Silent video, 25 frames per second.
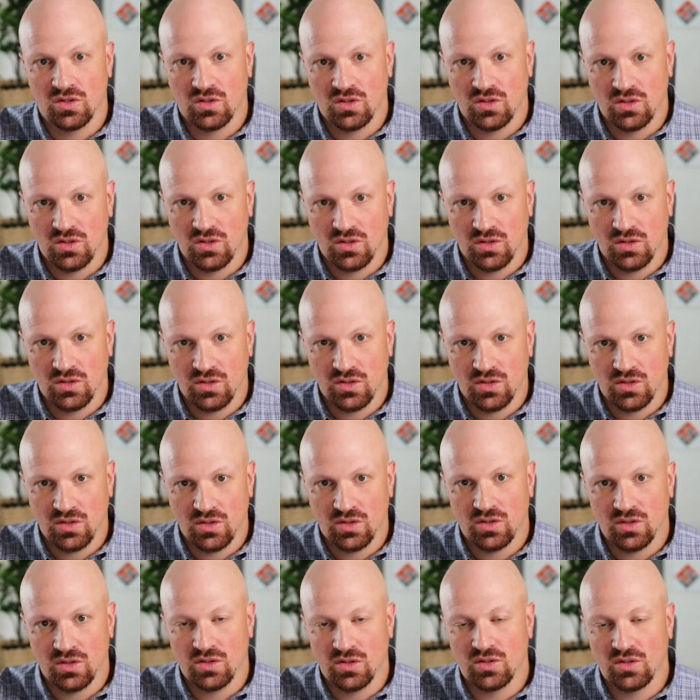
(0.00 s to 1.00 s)

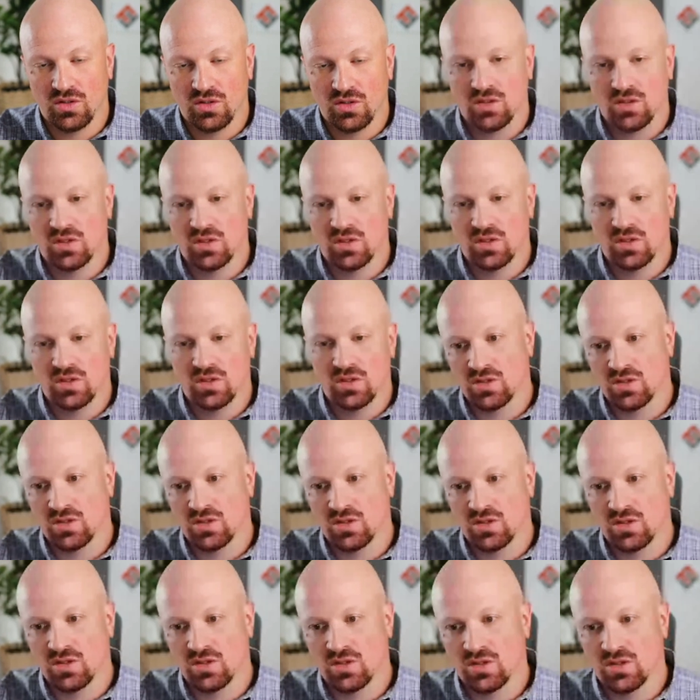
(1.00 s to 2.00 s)

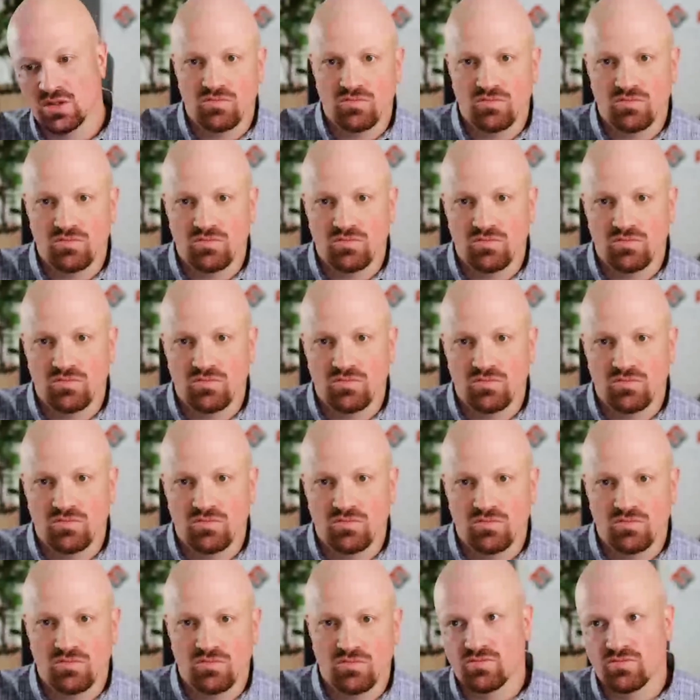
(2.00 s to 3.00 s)

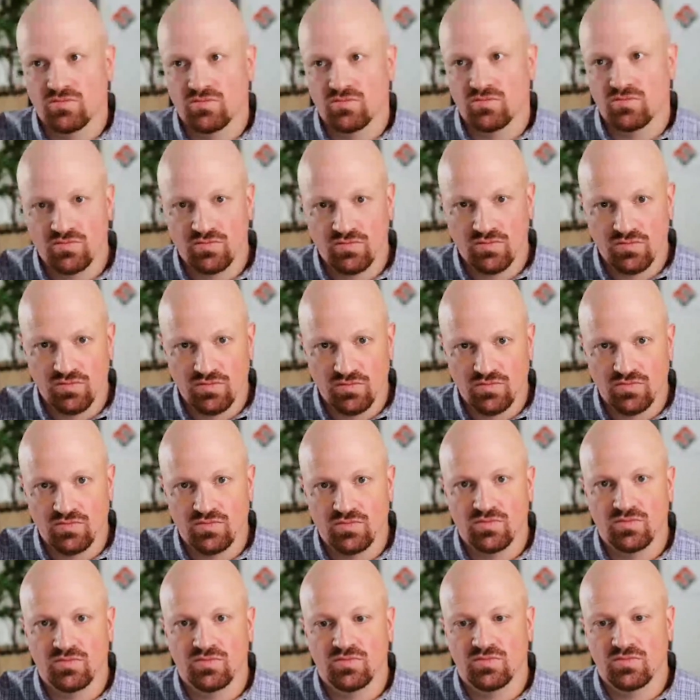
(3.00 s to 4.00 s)

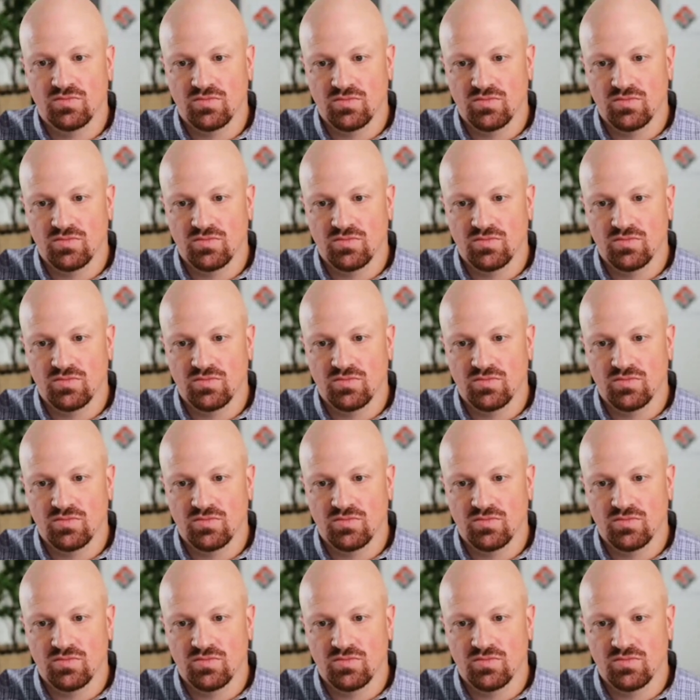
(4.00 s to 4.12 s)
(not speaking)